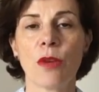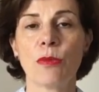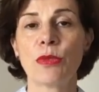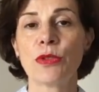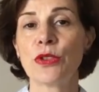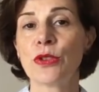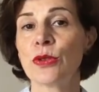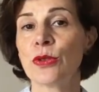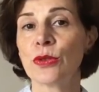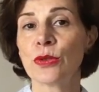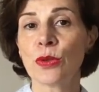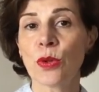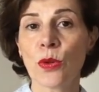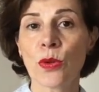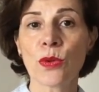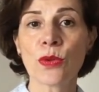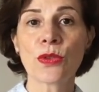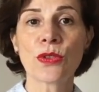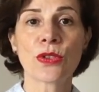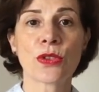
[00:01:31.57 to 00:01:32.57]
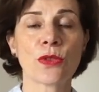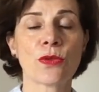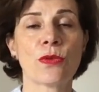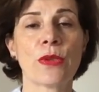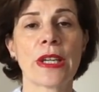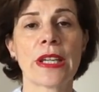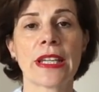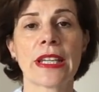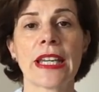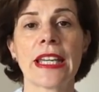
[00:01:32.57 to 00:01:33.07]
But you could also
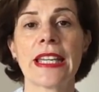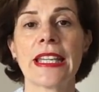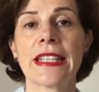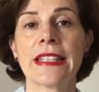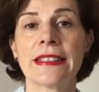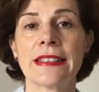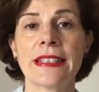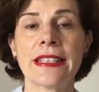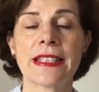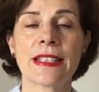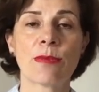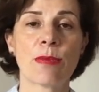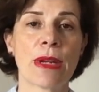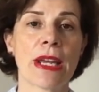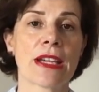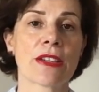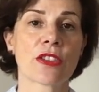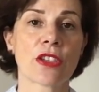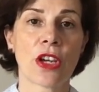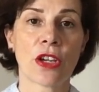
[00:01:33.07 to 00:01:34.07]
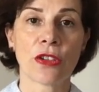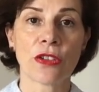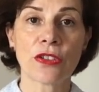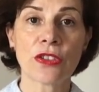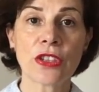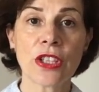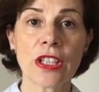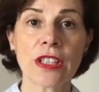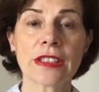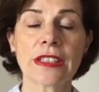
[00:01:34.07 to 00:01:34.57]
wear this blouse
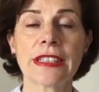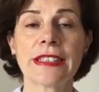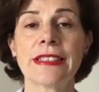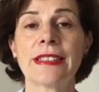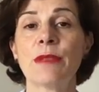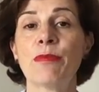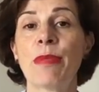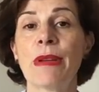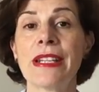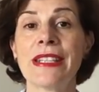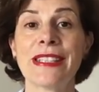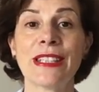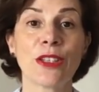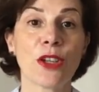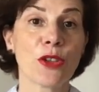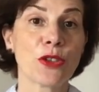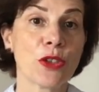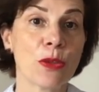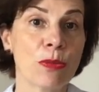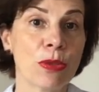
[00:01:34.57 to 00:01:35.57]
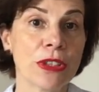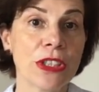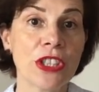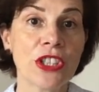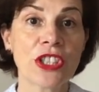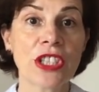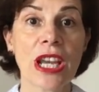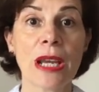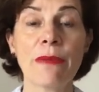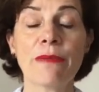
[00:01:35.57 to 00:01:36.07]
untucked, depending on your body
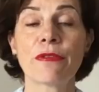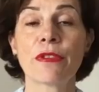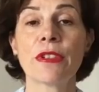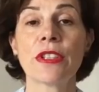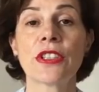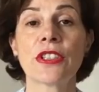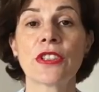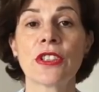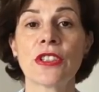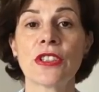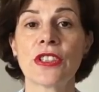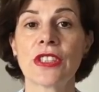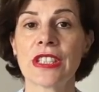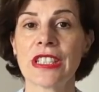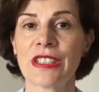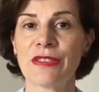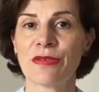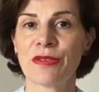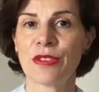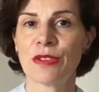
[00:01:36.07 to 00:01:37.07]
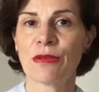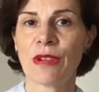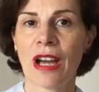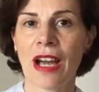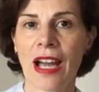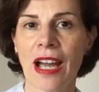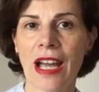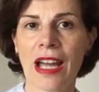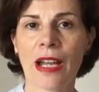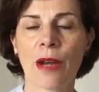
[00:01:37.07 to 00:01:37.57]
shape. For instance, if you
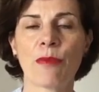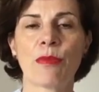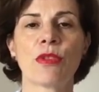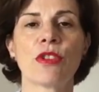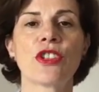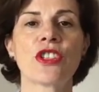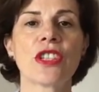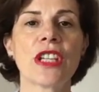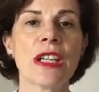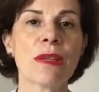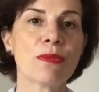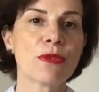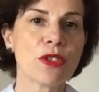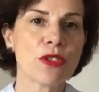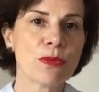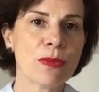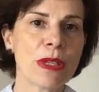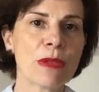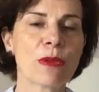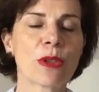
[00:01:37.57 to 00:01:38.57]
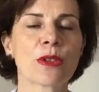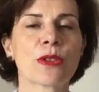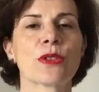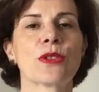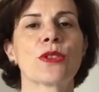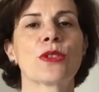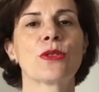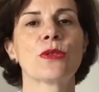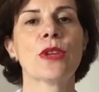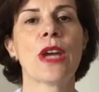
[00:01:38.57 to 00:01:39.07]
are apple shaped, you may
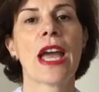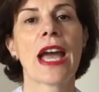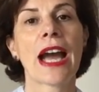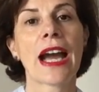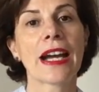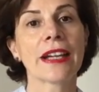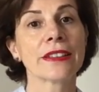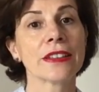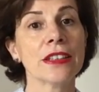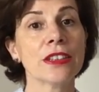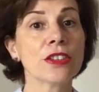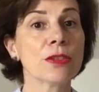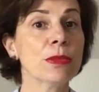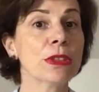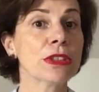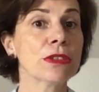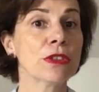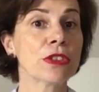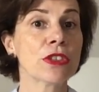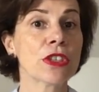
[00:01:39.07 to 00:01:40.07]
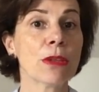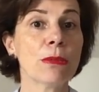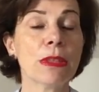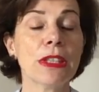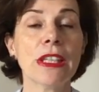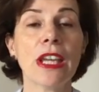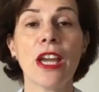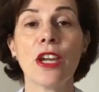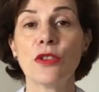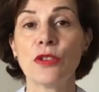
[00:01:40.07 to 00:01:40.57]
want to hide a little bit of a
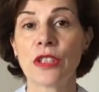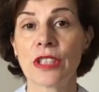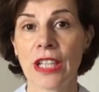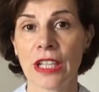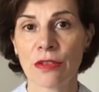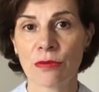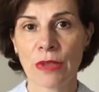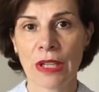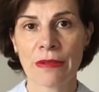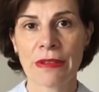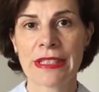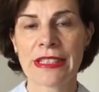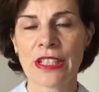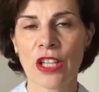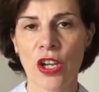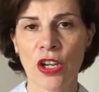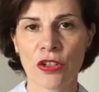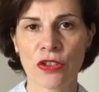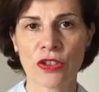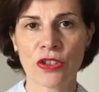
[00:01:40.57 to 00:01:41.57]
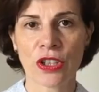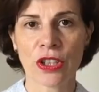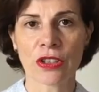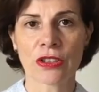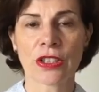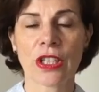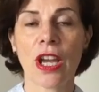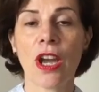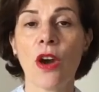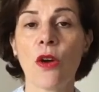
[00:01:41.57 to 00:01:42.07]
tummy, you can wear it
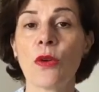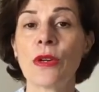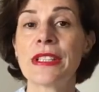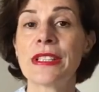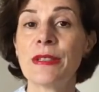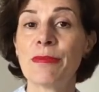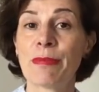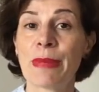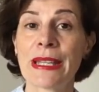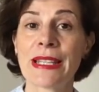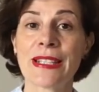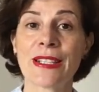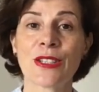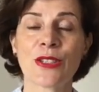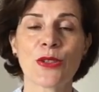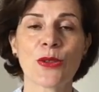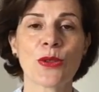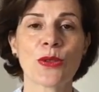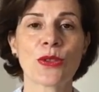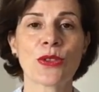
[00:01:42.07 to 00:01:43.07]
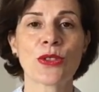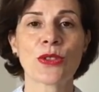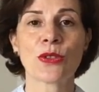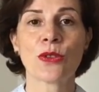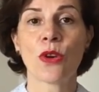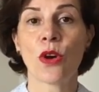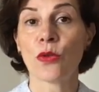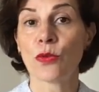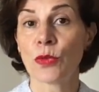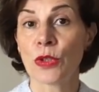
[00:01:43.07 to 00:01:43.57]
untucked. It depends
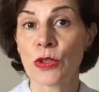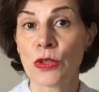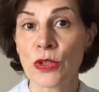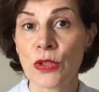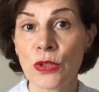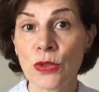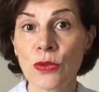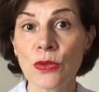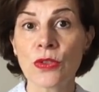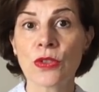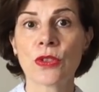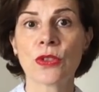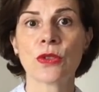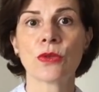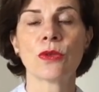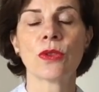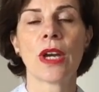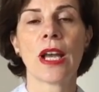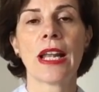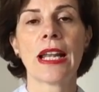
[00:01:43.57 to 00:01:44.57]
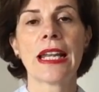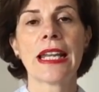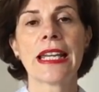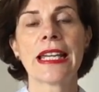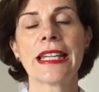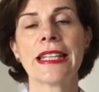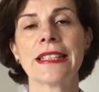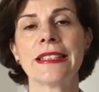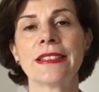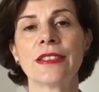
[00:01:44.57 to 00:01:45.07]
also on what suits you,
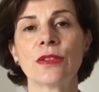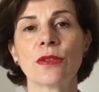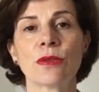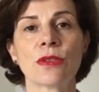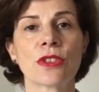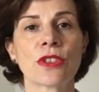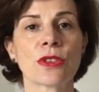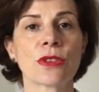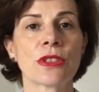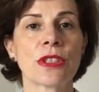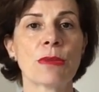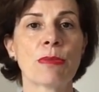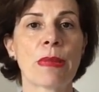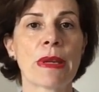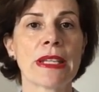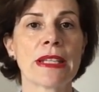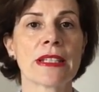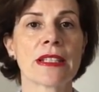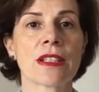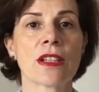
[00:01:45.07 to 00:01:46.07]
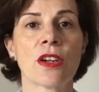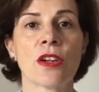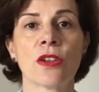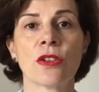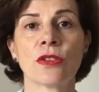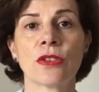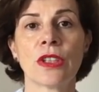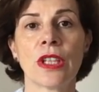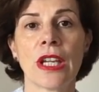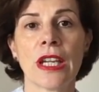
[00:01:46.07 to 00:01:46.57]
and also depends
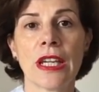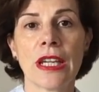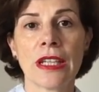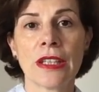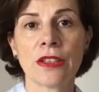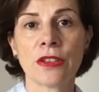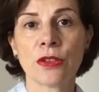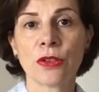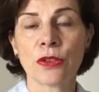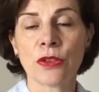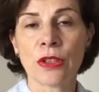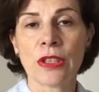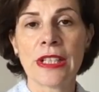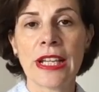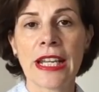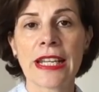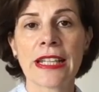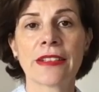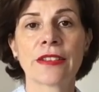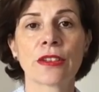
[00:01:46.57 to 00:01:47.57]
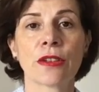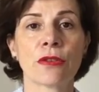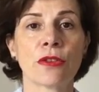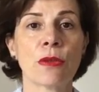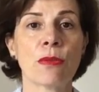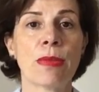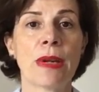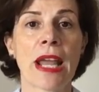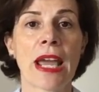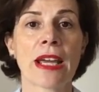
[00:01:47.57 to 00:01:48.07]
on, you know, the length of
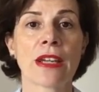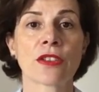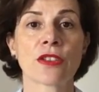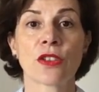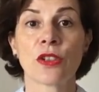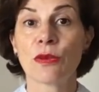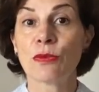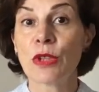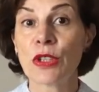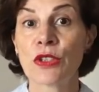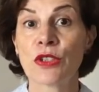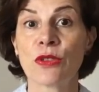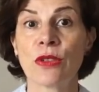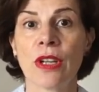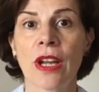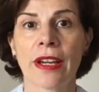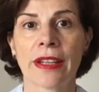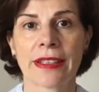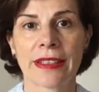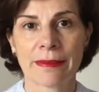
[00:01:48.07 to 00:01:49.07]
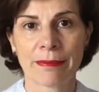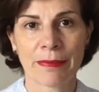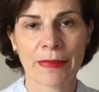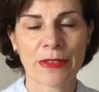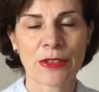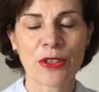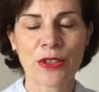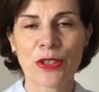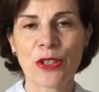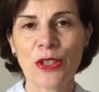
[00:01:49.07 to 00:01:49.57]
the blouse, what you like.
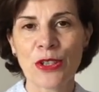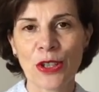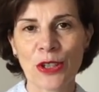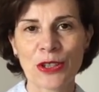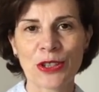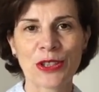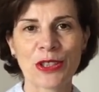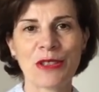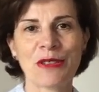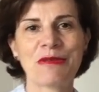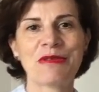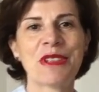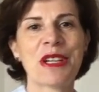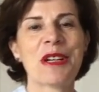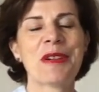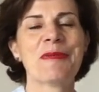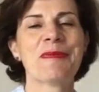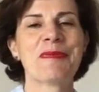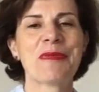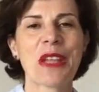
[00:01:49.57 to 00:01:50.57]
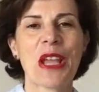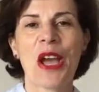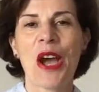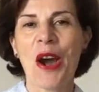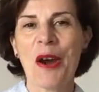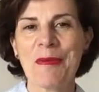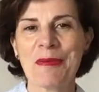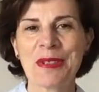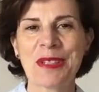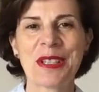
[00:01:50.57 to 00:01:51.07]
And there's a lot of
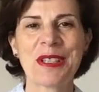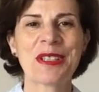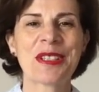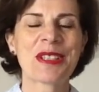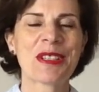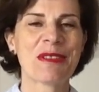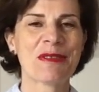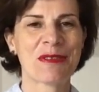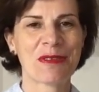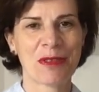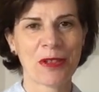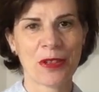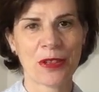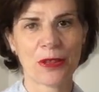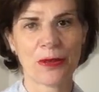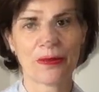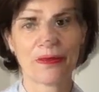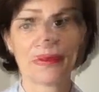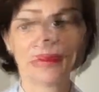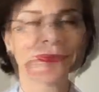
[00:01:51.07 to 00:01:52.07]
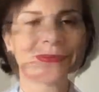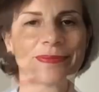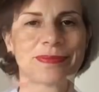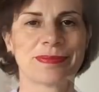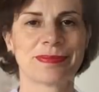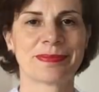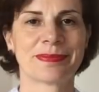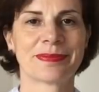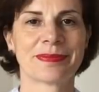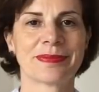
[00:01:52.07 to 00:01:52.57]
options for you.
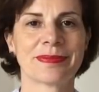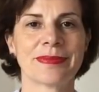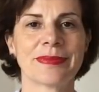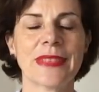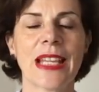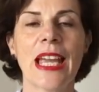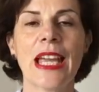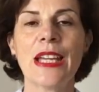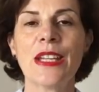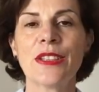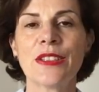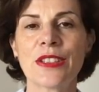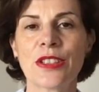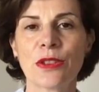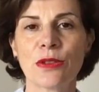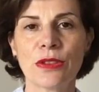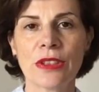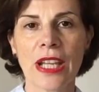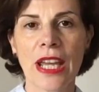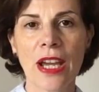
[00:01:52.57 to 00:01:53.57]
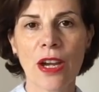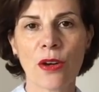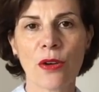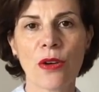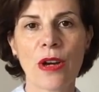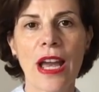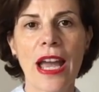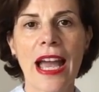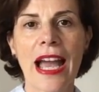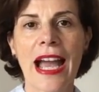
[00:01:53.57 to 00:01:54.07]
So
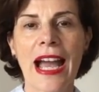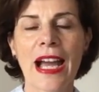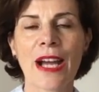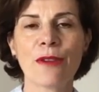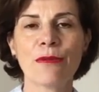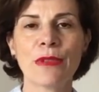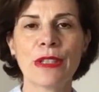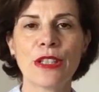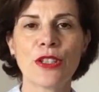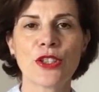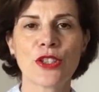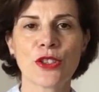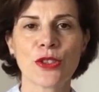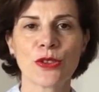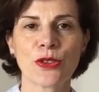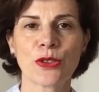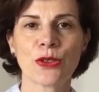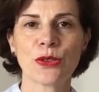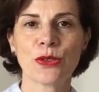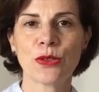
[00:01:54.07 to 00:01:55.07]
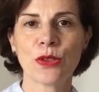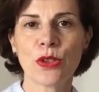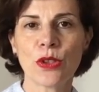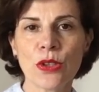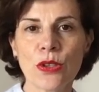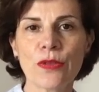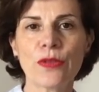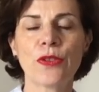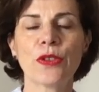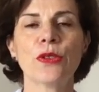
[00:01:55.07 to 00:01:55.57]
now I will show you
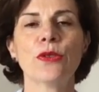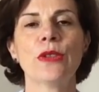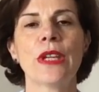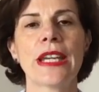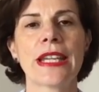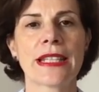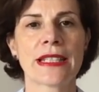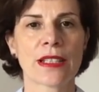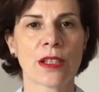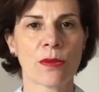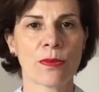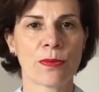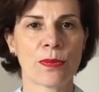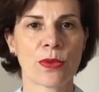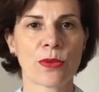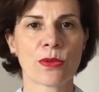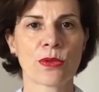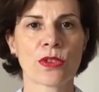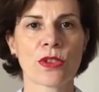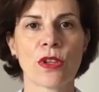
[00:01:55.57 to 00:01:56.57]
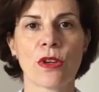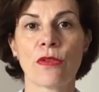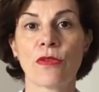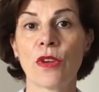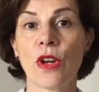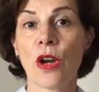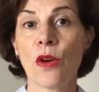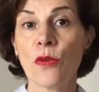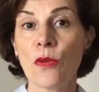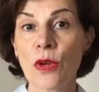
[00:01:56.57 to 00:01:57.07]
a few examples of
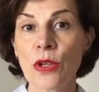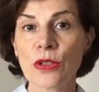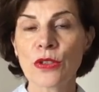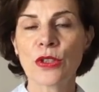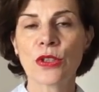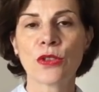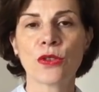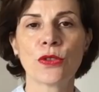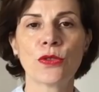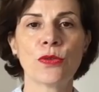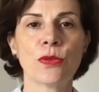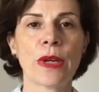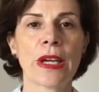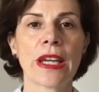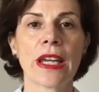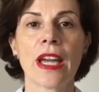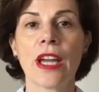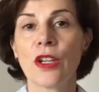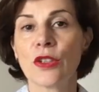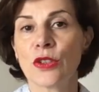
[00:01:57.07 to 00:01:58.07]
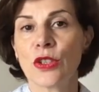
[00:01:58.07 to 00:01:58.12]
what you could wear.